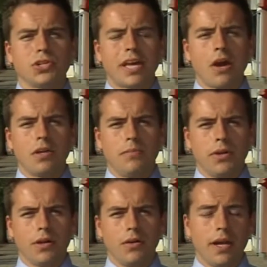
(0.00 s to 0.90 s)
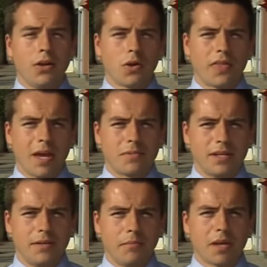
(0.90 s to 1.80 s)
County Bureau in
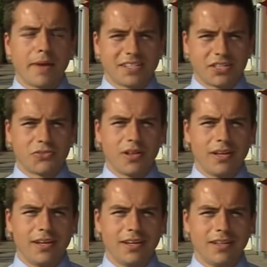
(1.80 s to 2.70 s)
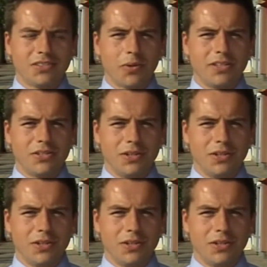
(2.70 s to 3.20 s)
Northampton, Mike Masciadrelli, 22